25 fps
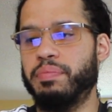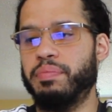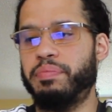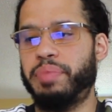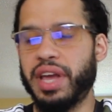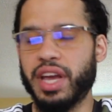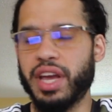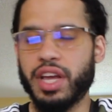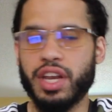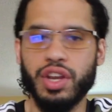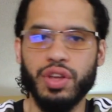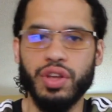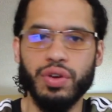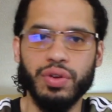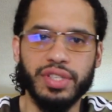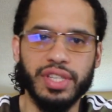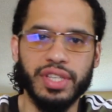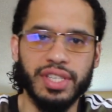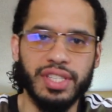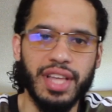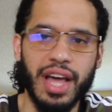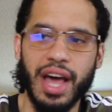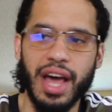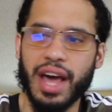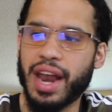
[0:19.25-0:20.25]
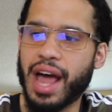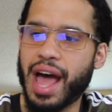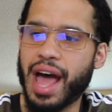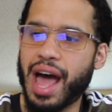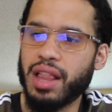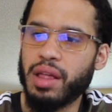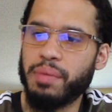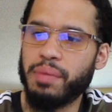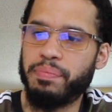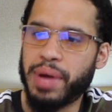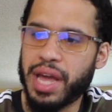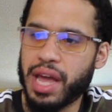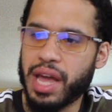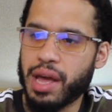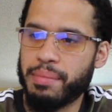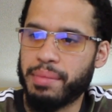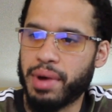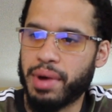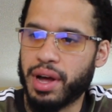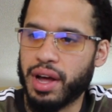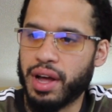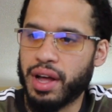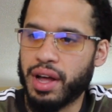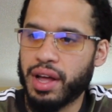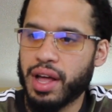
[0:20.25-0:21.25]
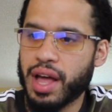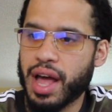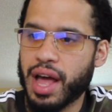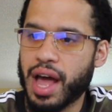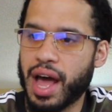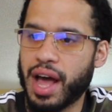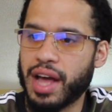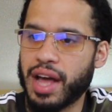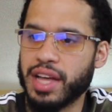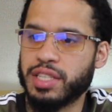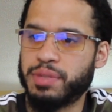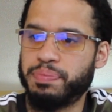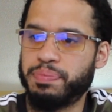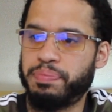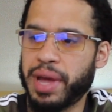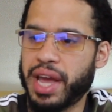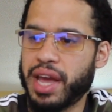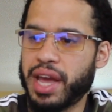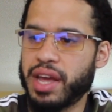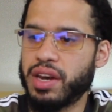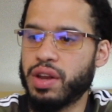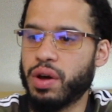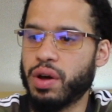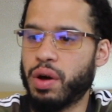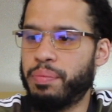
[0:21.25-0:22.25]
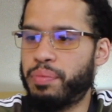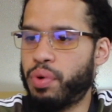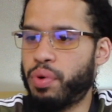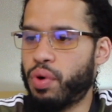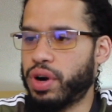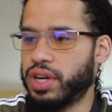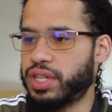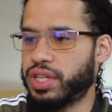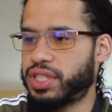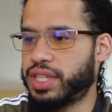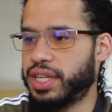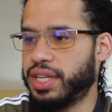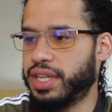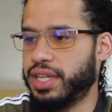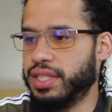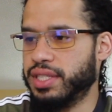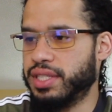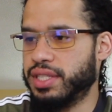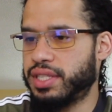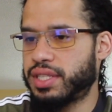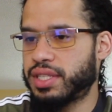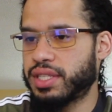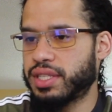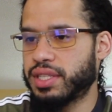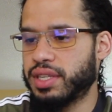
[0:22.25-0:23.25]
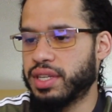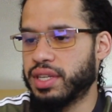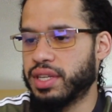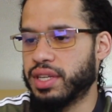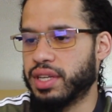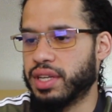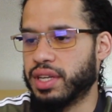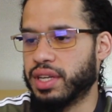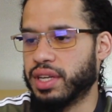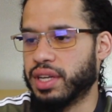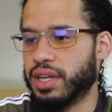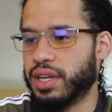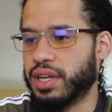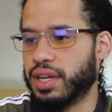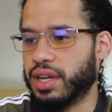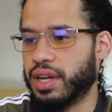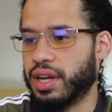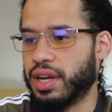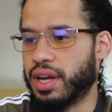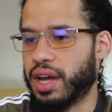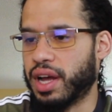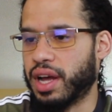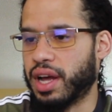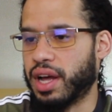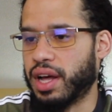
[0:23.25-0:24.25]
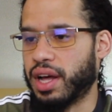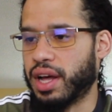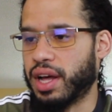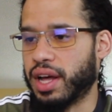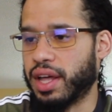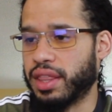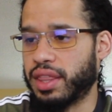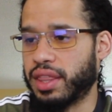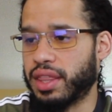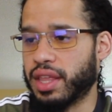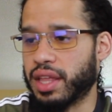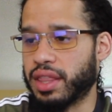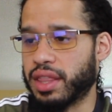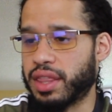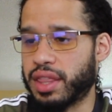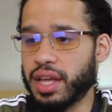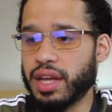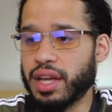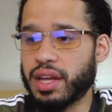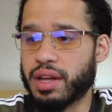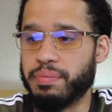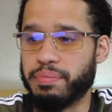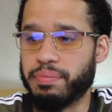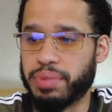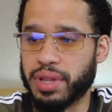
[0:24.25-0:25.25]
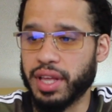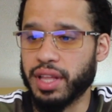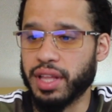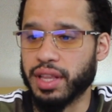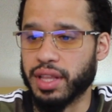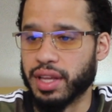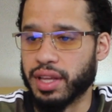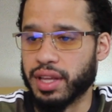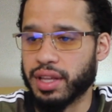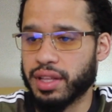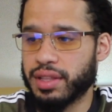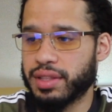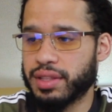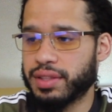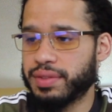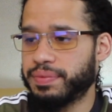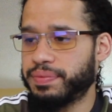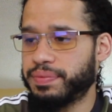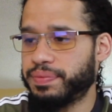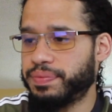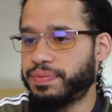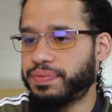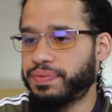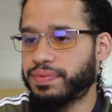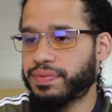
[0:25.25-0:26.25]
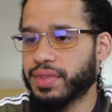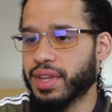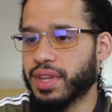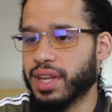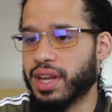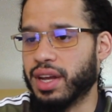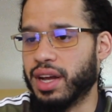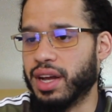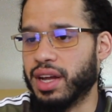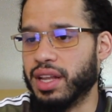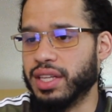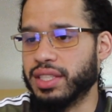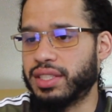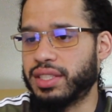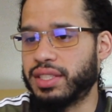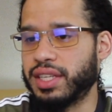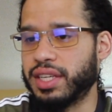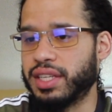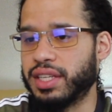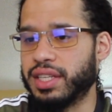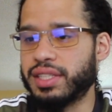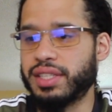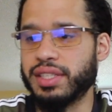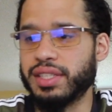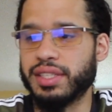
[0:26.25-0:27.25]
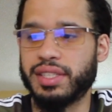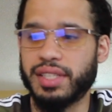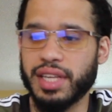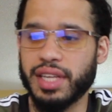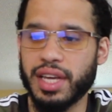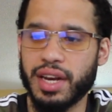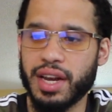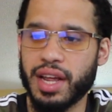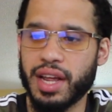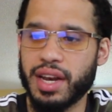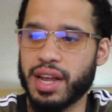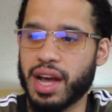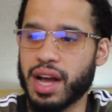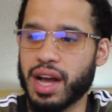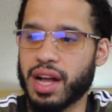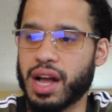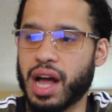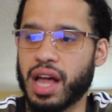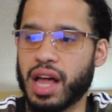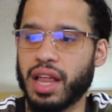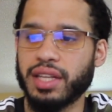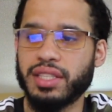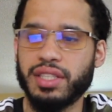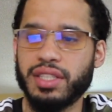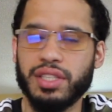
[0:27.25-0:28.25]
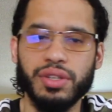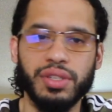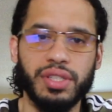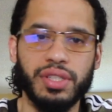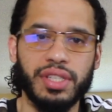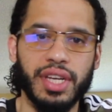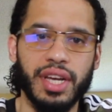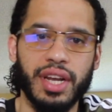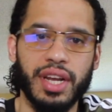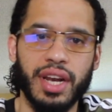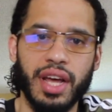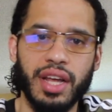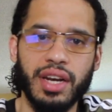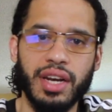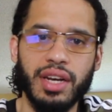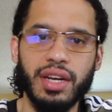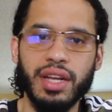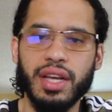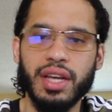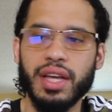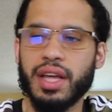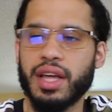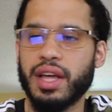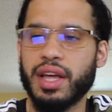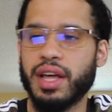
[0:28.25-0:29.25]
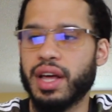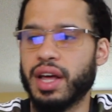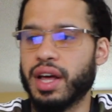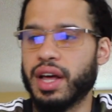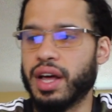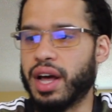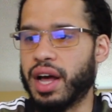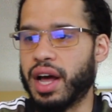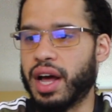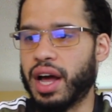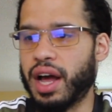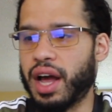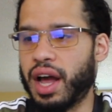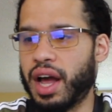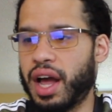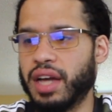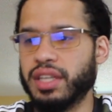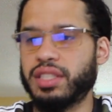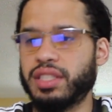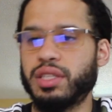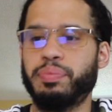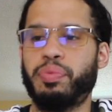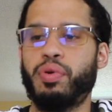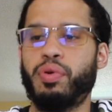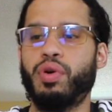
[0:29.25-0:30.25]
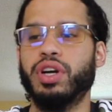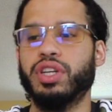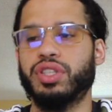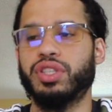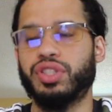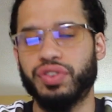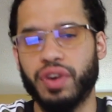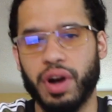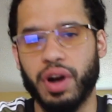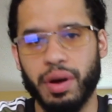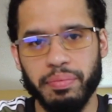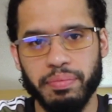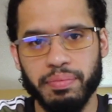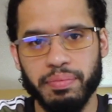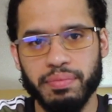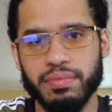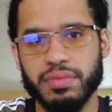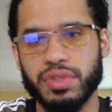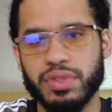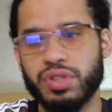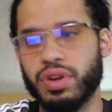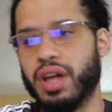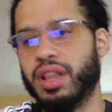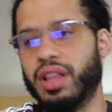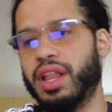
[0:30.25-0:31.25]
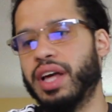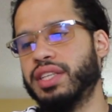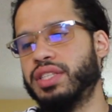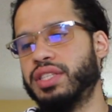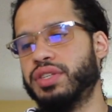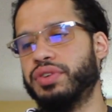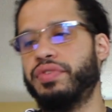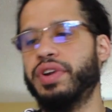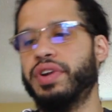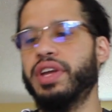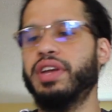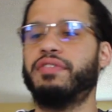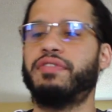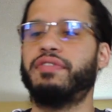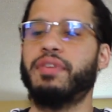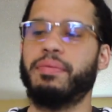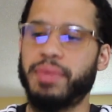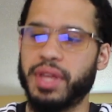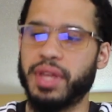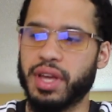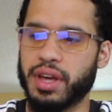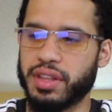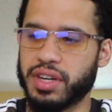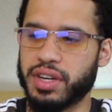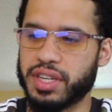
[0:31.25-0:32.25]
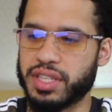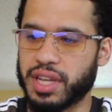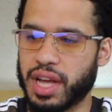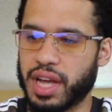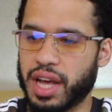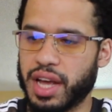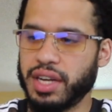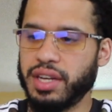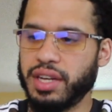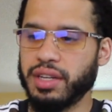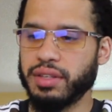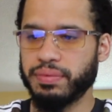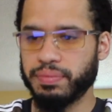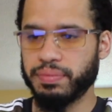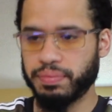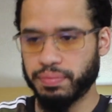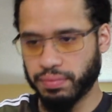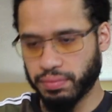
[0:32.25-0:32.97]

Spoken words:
big news is that Alabama has banned abortions, I think completely. Let's see, this is CNN.com. I like to use CNN. I support Trump, so I like to read from the other side.